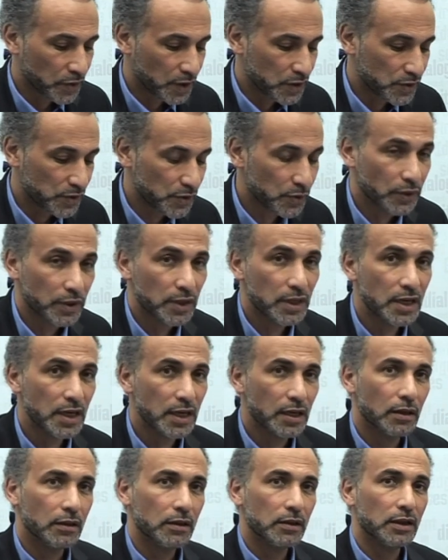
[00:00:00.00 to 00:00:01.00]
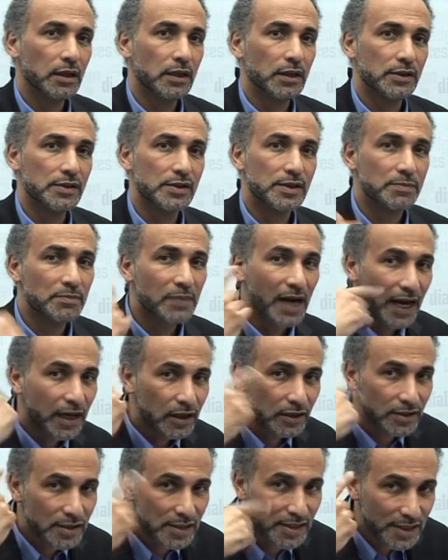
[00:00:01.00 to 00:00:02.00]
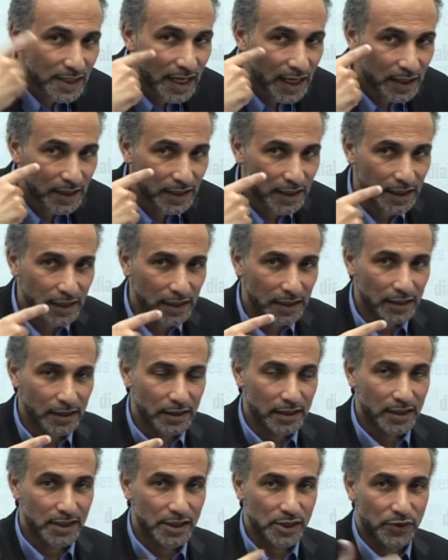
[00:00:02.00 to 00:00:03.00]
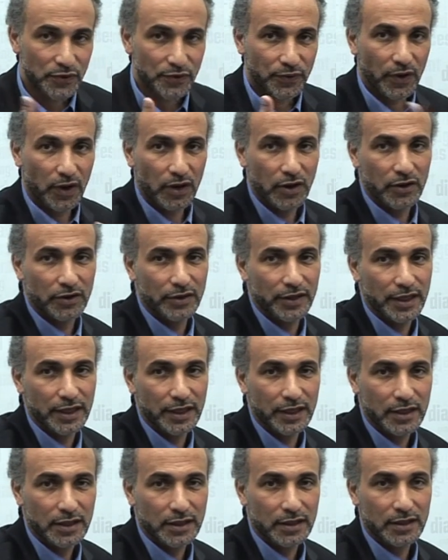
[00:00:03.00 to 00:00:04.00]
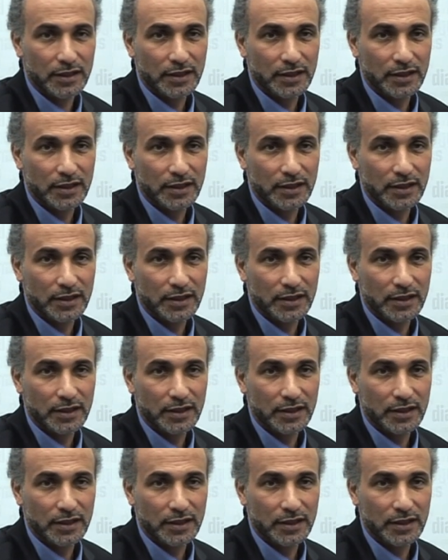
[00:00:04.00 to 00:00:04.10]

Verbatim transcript: So here it's my understanding is following